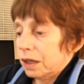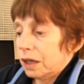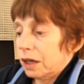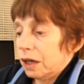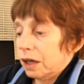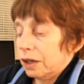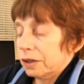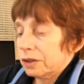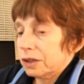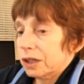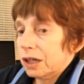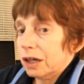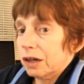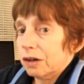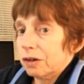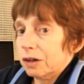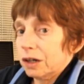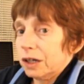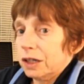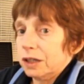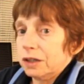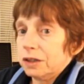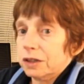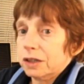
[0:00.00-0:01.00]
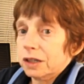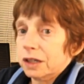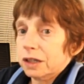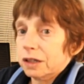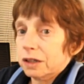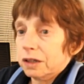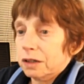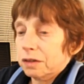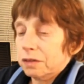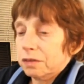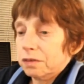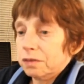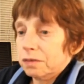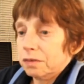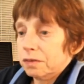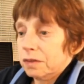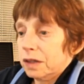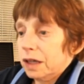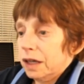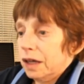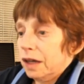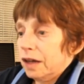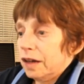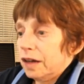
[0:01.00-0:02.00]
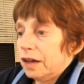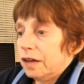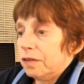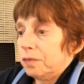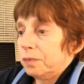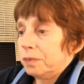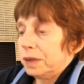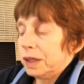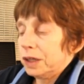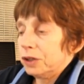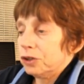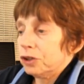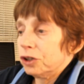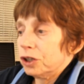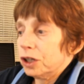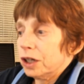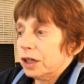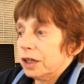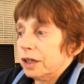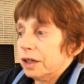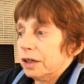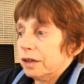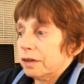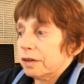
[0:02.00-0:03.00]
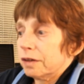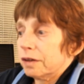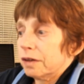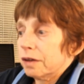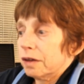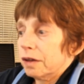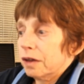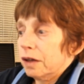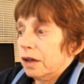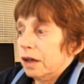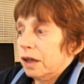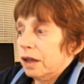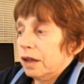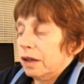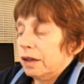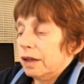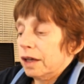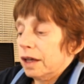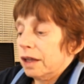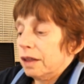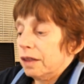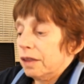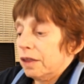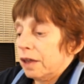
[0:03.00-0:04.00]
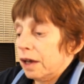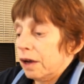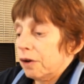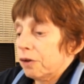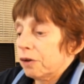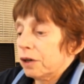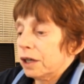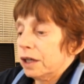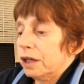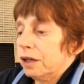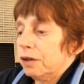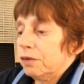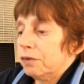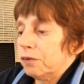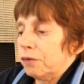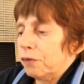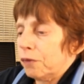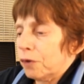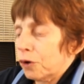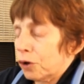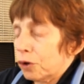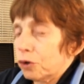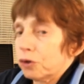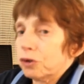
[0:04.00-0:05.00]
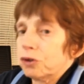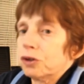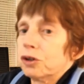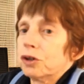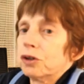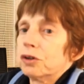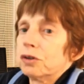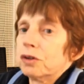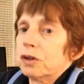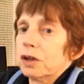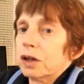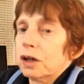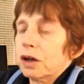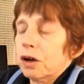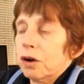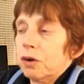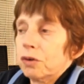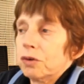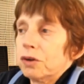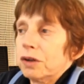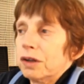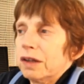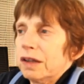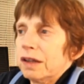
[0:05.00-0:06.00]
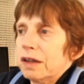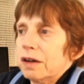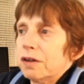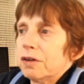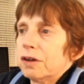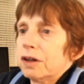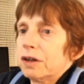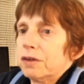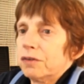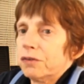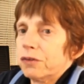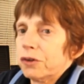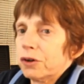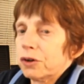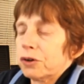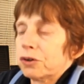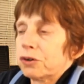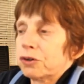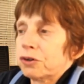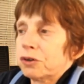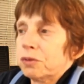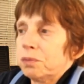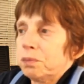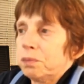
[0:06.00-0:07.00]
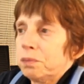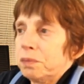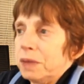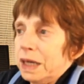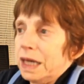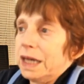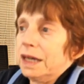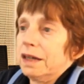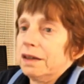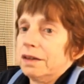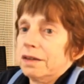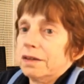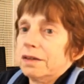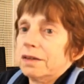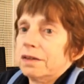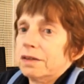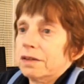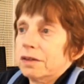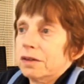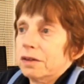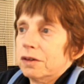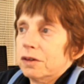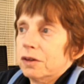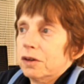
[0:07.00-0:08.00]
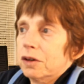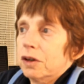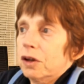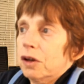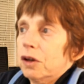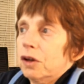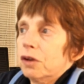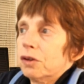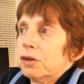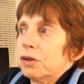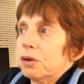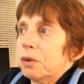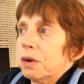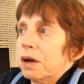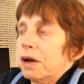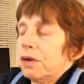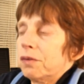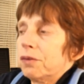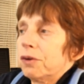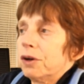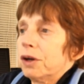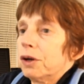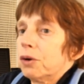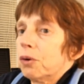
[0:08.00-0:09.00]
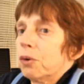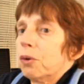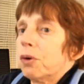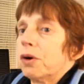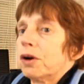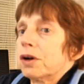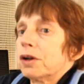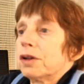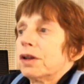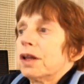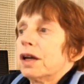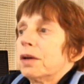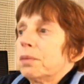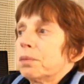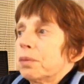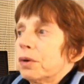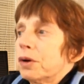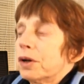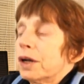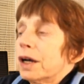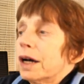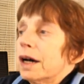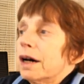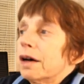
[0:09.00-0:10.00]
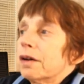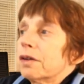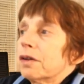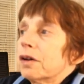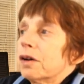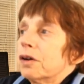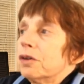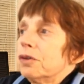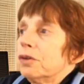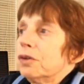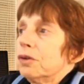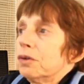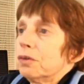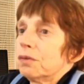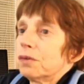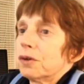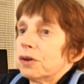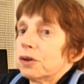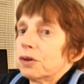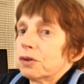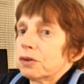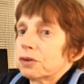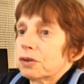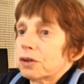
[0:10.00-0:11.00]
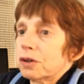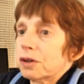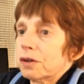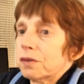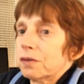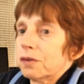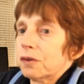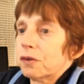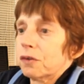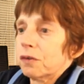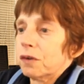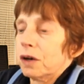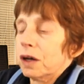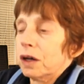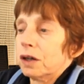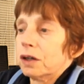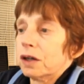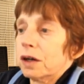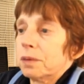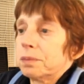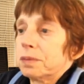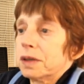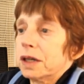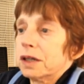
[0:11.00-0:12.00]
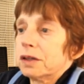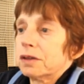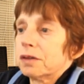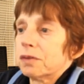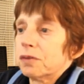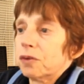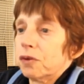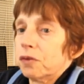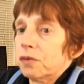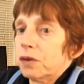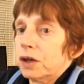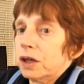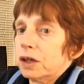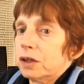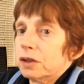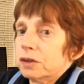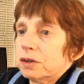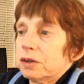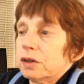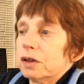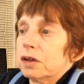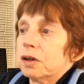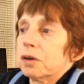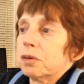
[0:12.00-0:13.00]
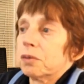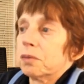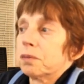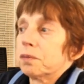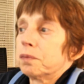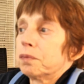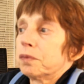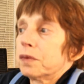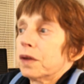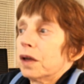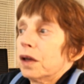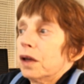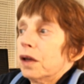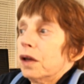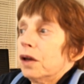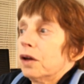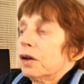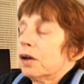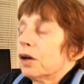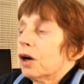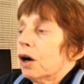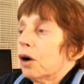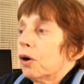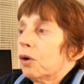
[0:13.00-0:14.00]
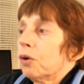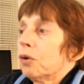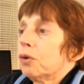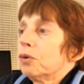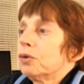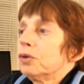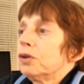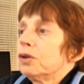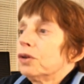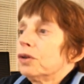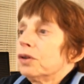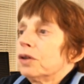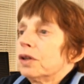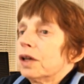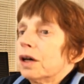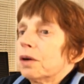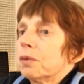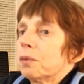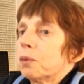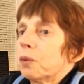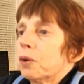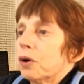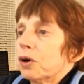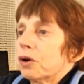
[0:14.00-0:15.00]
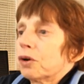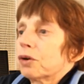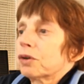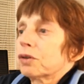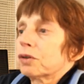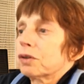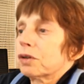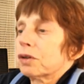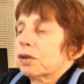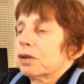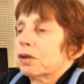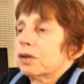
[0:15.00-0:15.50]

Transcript: Altera Intel FPGAs. The code is very version based. So every quarter they put out a new version of an update to Vivaldo. Code that worked